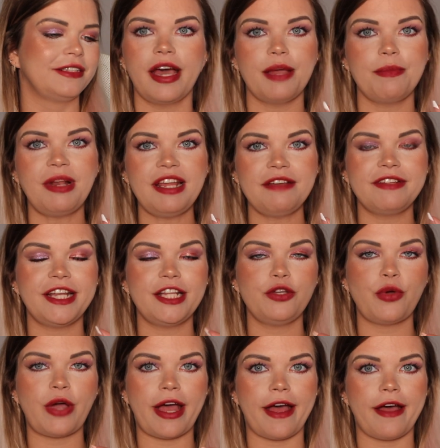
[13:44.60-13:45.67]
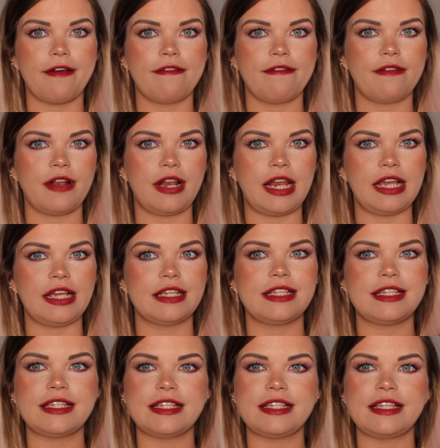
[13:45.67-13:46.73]
I believe they do have like
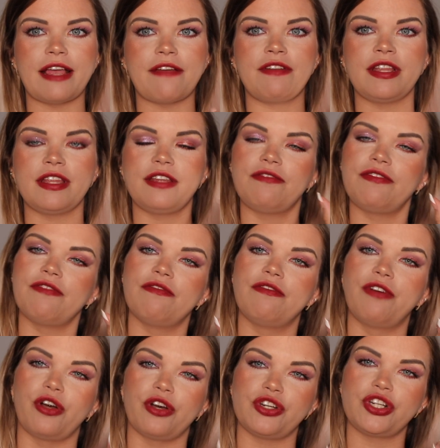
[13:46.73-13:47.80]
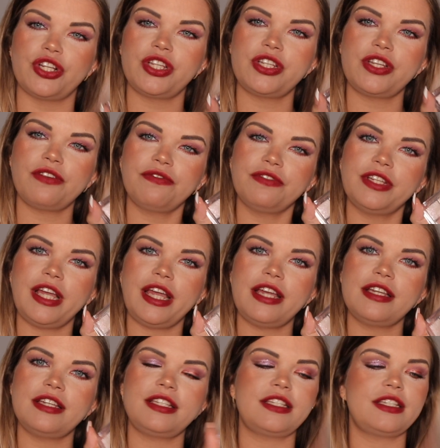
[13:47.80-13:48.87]
7 different versions of
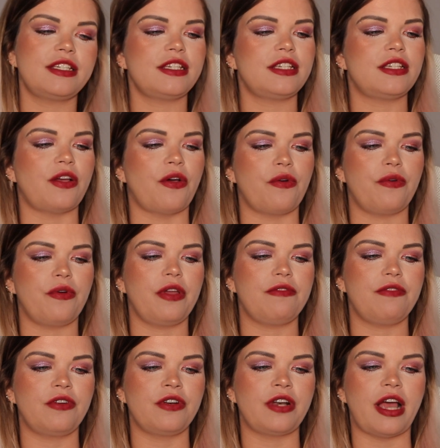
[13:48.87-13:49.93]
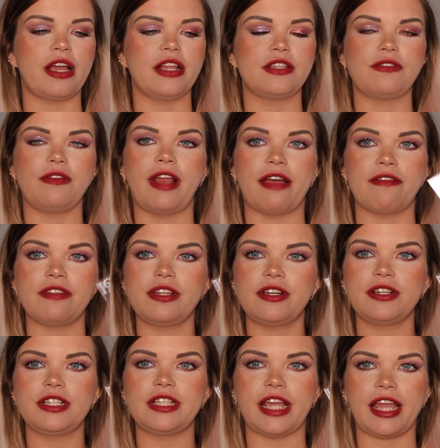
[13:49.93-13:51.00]
these. So if you're not into
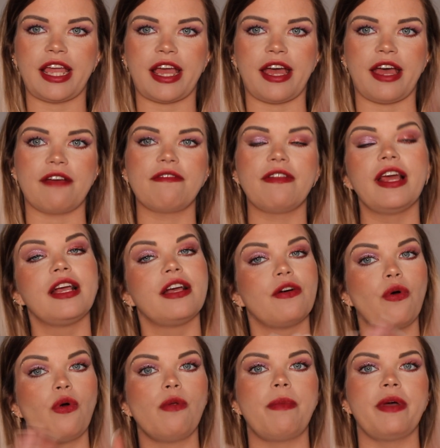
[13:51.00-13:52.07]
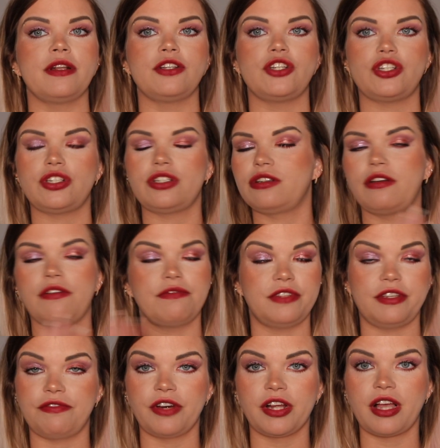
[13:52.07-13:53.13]
lavender, they have like a whole bunch of
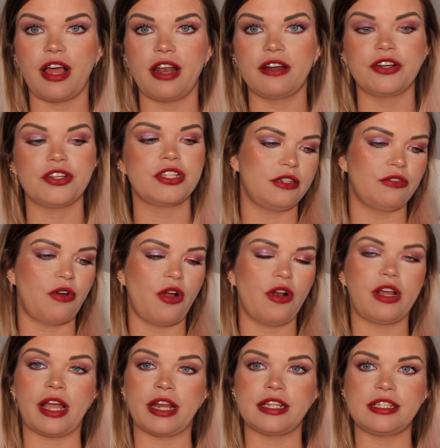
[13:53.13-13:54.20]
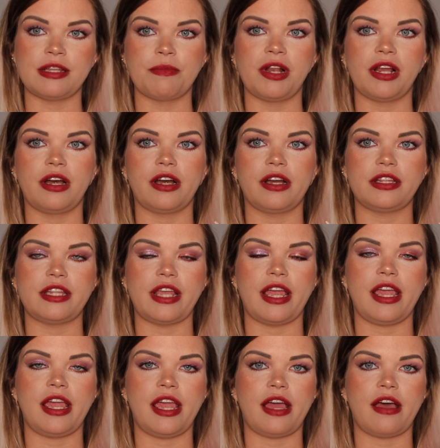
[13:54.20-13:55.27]
different colors. They're all kind of similar.
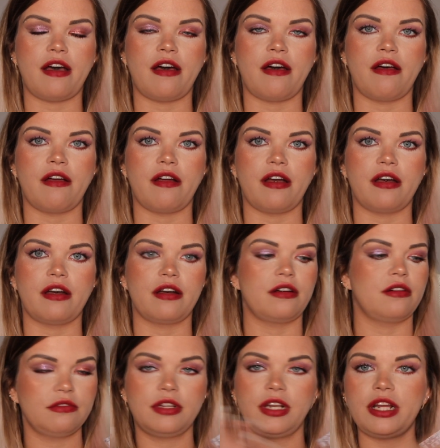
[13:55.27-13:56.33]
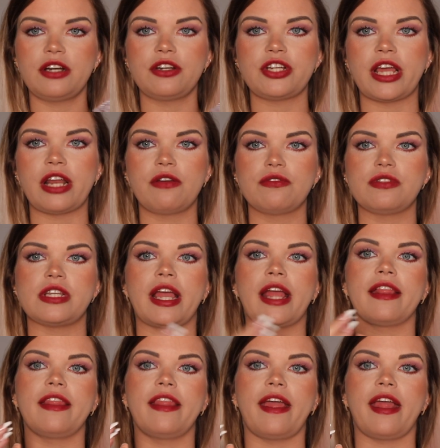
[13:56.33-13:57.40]
They are glitter shadows
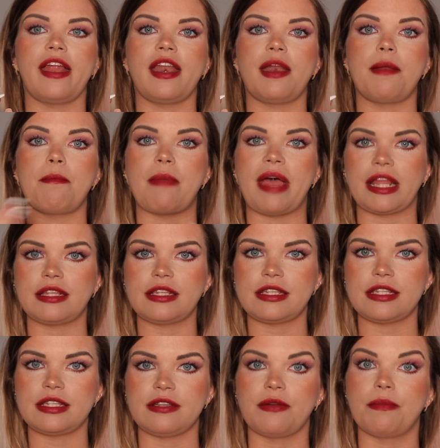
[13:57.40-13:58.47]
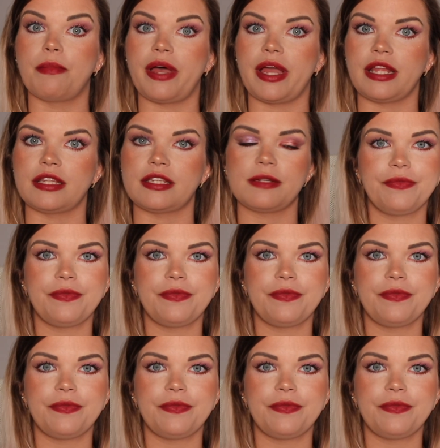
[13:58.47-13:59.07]
and then mattes combined.